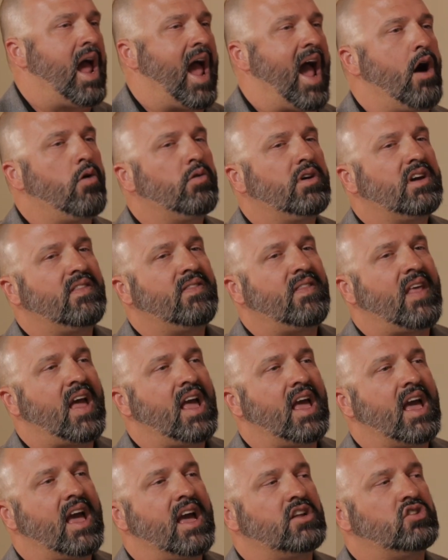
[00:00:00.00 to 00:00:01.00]
How can
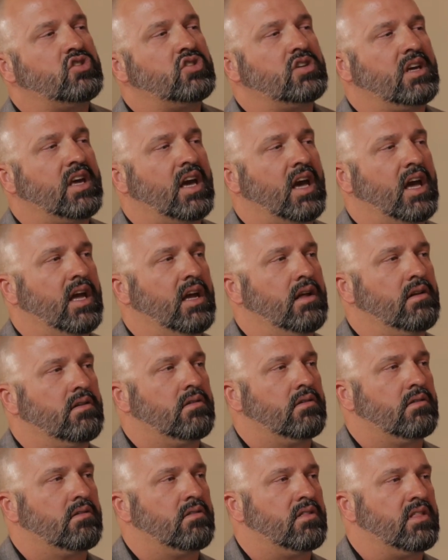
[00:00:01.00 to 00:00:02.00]
they educate
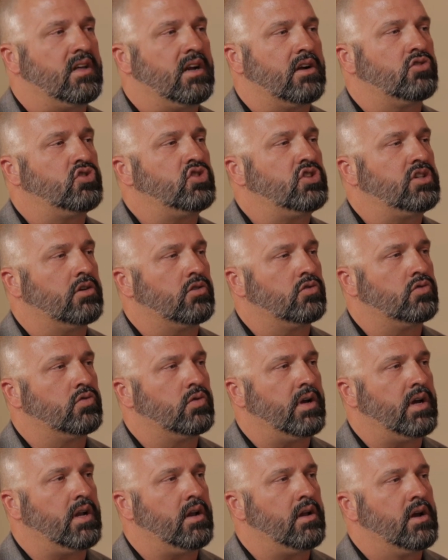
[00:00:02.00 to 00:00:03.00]
their
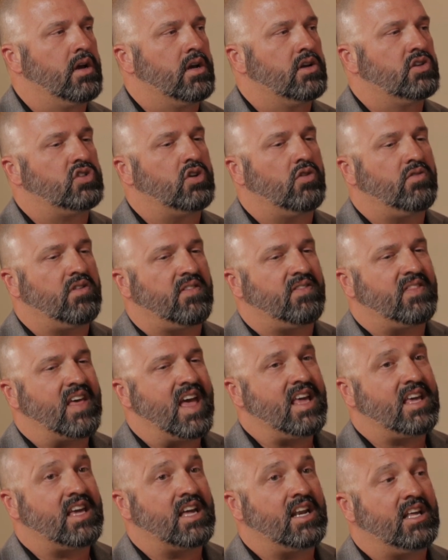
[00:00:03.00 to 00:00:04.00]
children so that
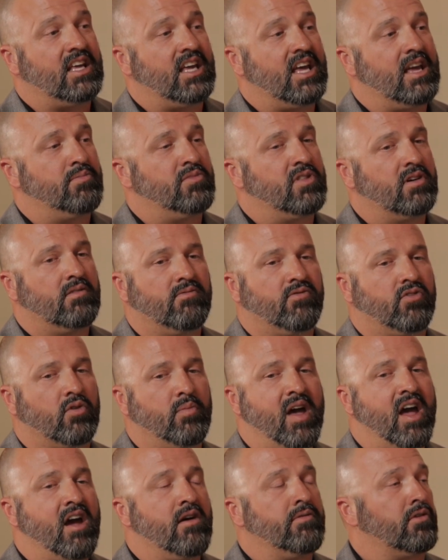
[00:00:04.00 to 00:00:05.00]
they can keep them
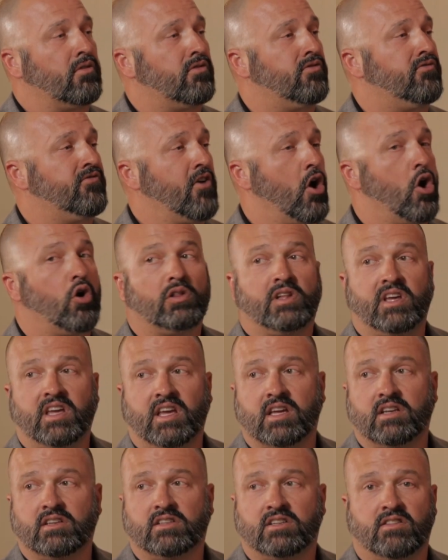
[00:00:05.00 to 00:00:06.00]
from ever falling
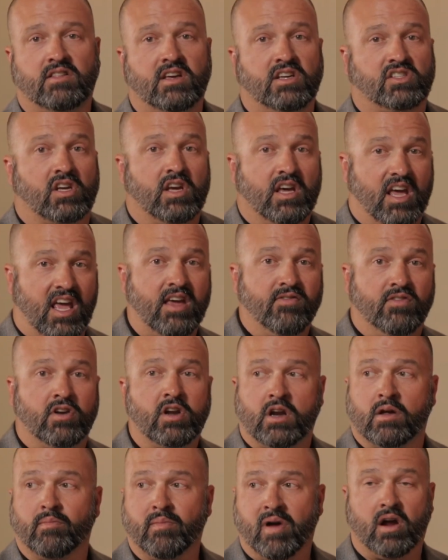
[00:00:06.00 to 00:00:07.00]
into these? Even
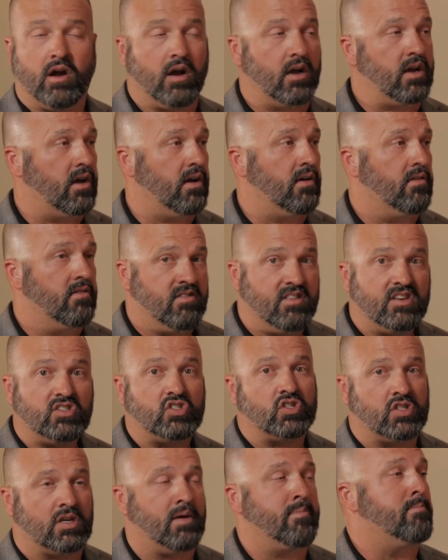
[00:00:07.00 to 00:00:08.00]
in America, this
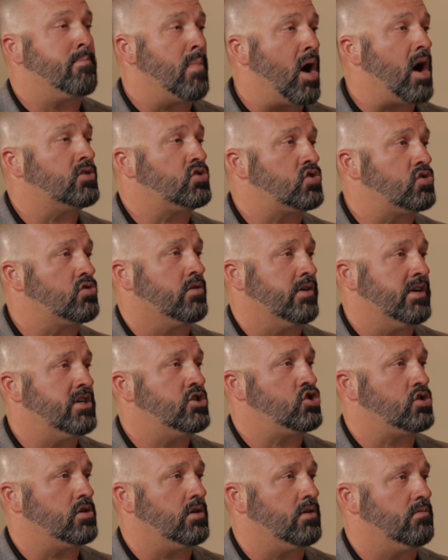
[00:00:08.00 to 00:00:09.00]
is a monster
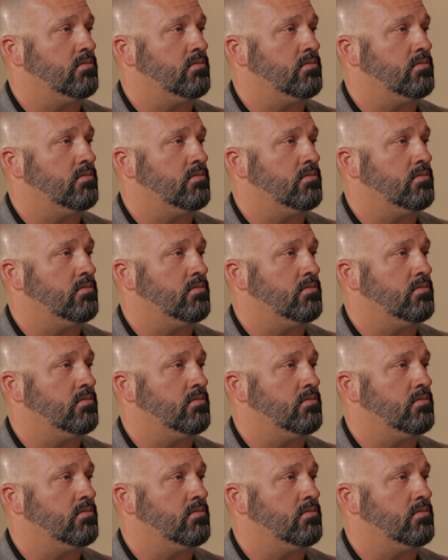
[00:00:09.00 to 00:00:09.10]
issue.